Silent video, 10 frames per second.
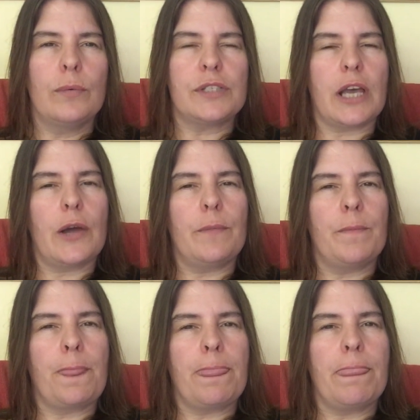So
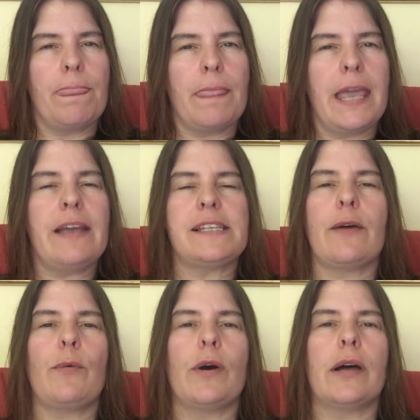here's
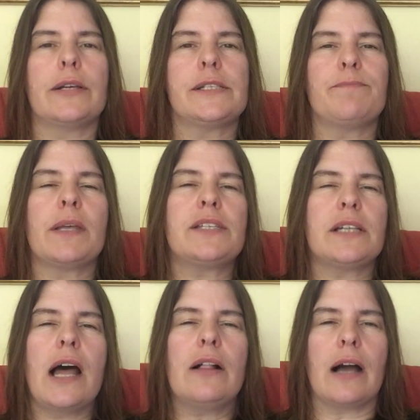how it works. A
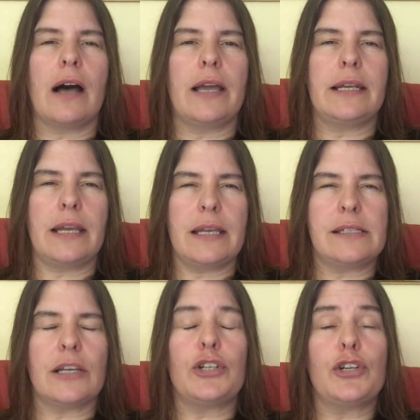style guide
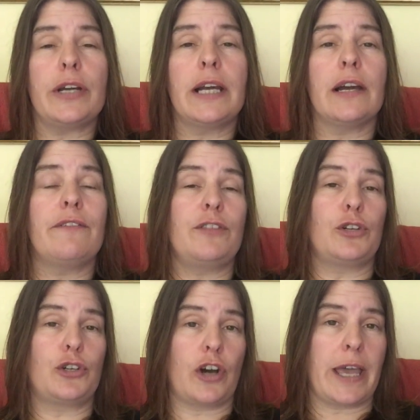is a trick of the
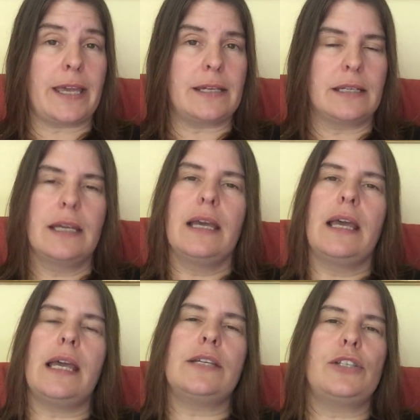trade.
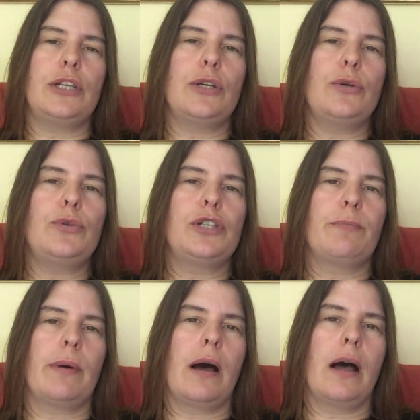It is used
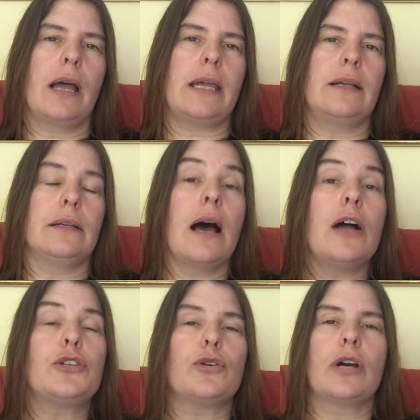by
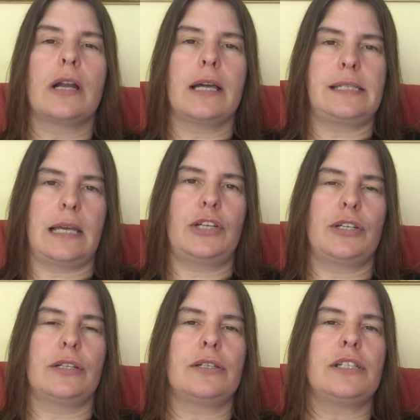large
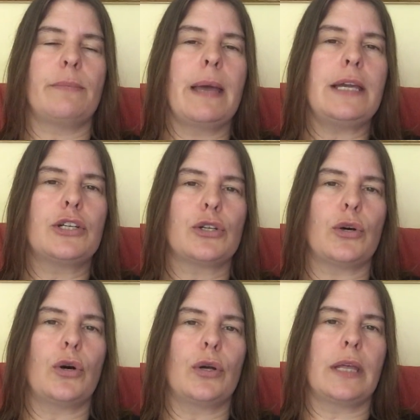organisations to make
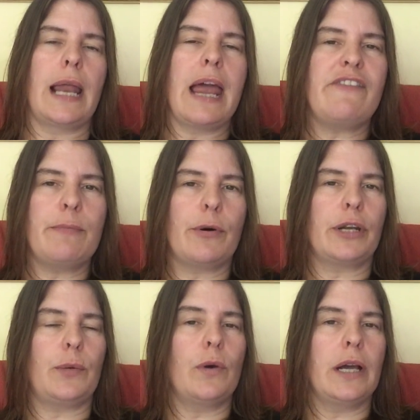sure that
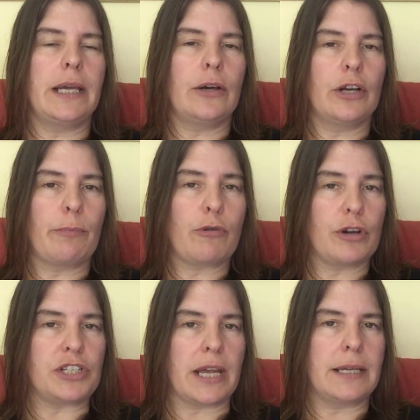everybody working on a
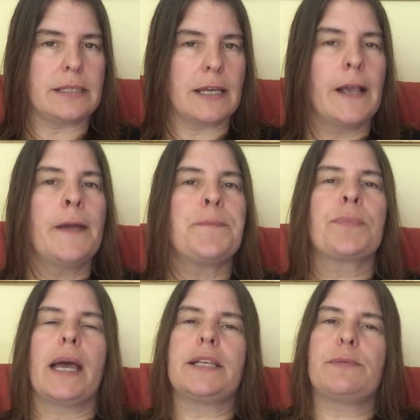project
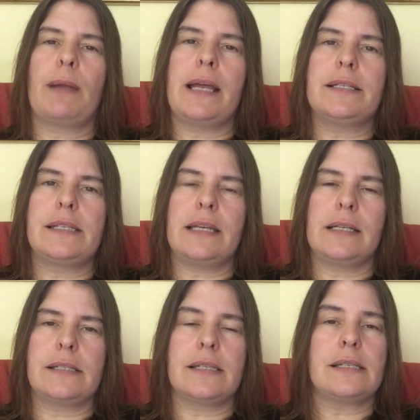explains
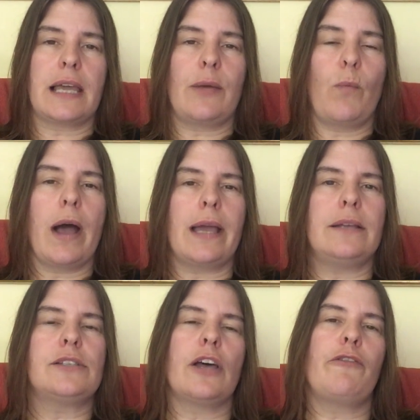things the same way.
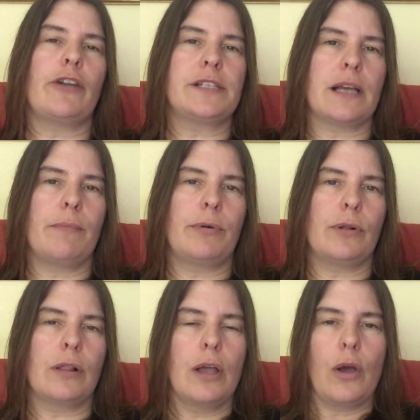So for
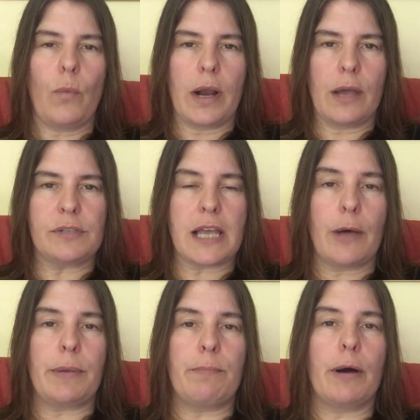example, when I was
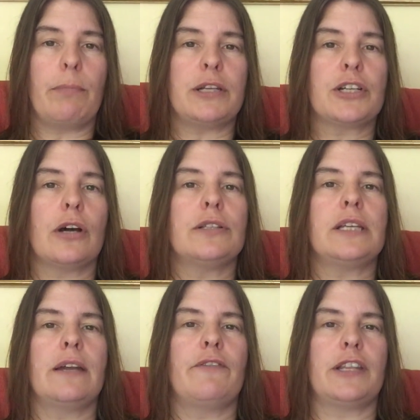helping publish
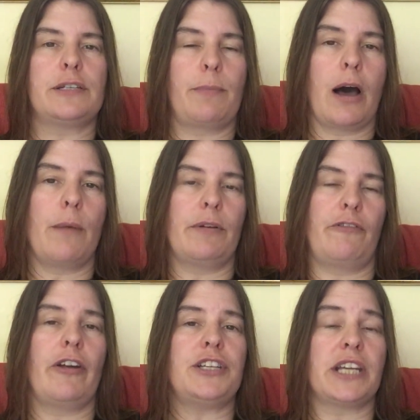content for the Department
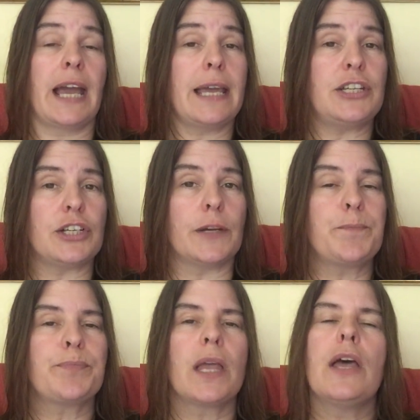for
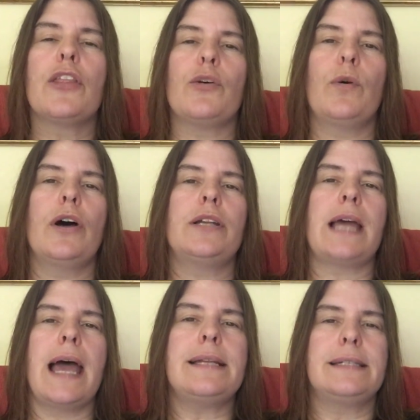Education, the word
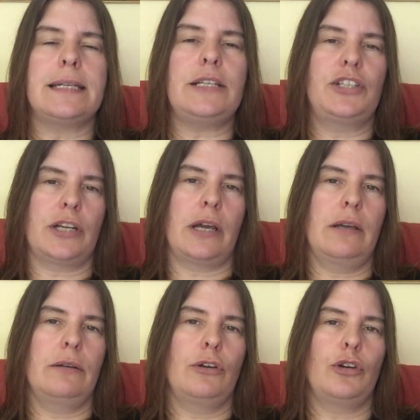head
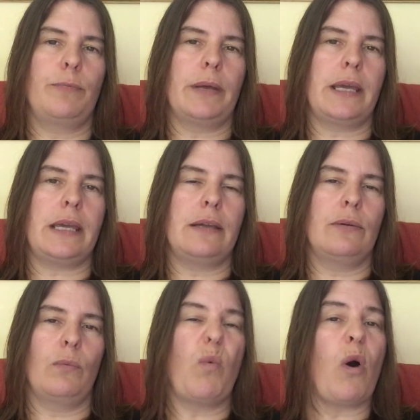teacher could be
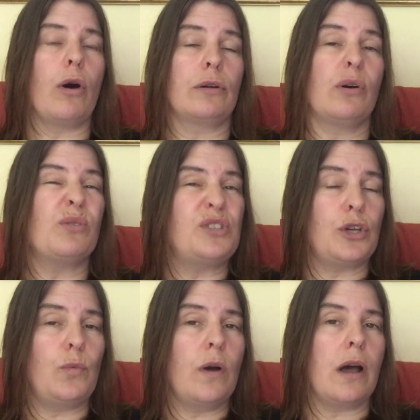one or
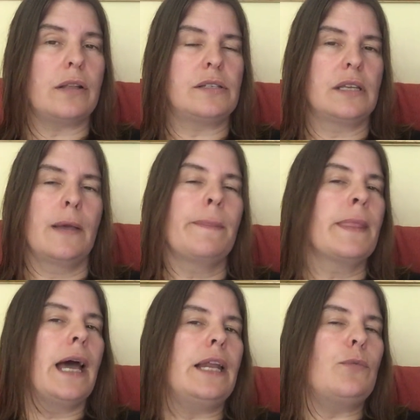two words,
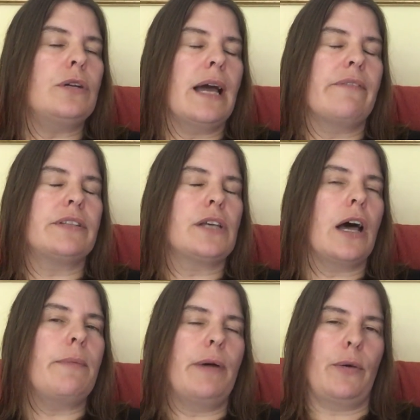and it wouldn't have a
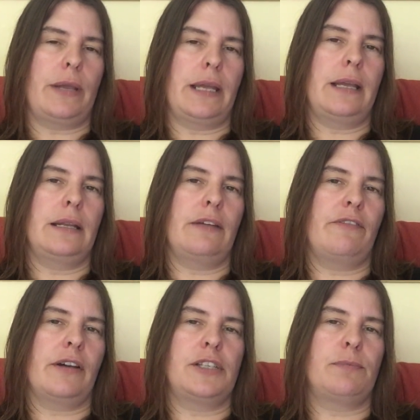typo in it
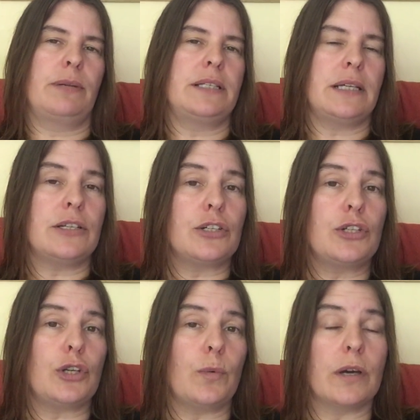if I split it into
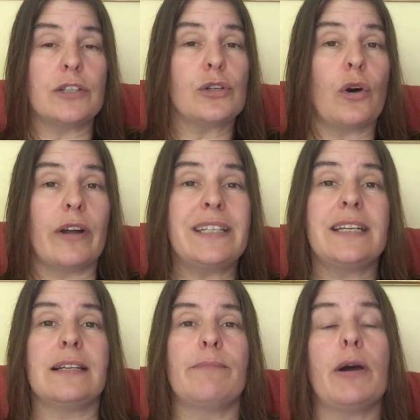two words or I
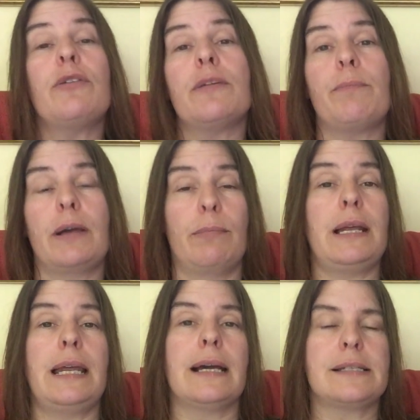didn't. Both are
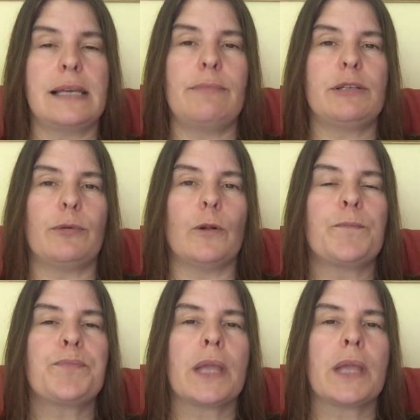completely acceptable.